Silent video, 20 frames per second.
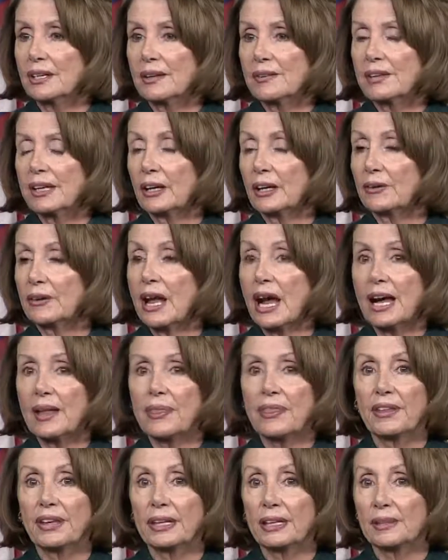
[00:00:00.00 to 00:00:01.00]
They're not
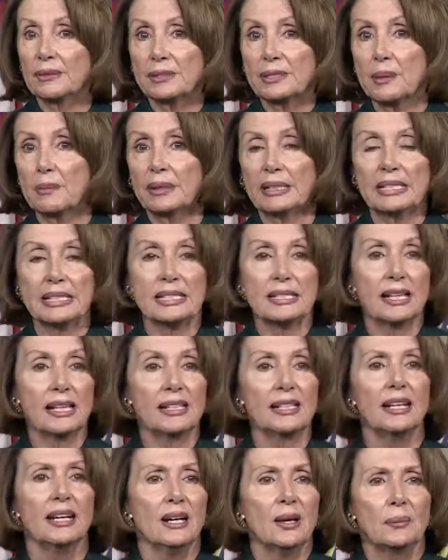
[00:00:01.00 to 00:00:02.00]
there. Somebody
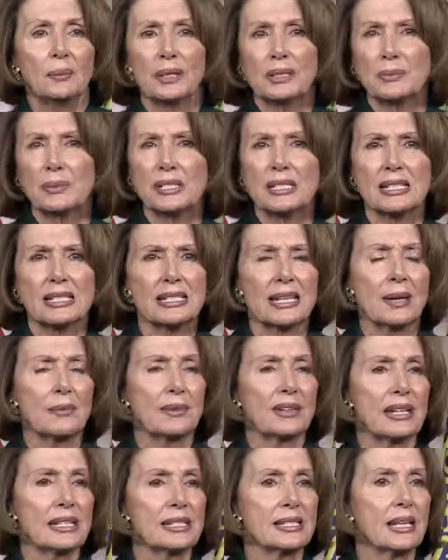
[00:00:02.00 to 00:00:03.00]
said, what was the statement
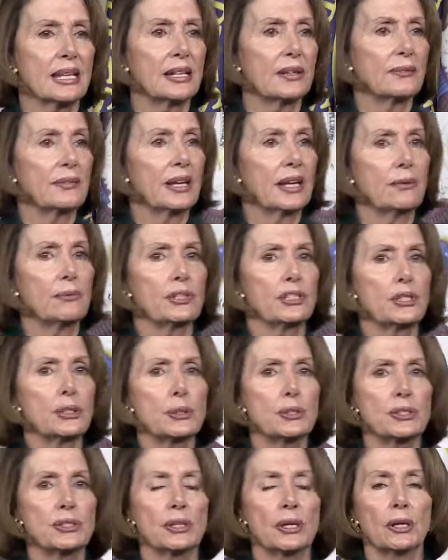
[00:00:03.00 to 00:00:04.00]
they said? If they
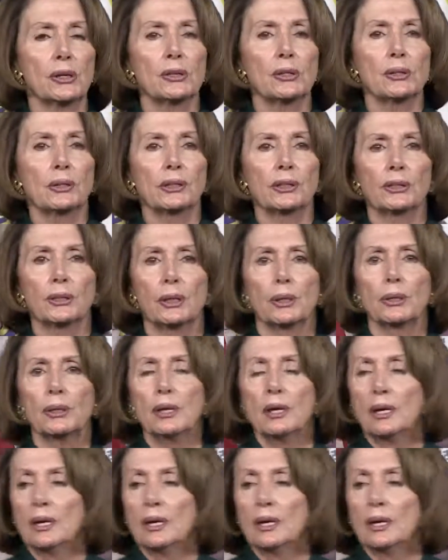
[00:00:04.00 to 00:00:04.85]
reduce their nuclear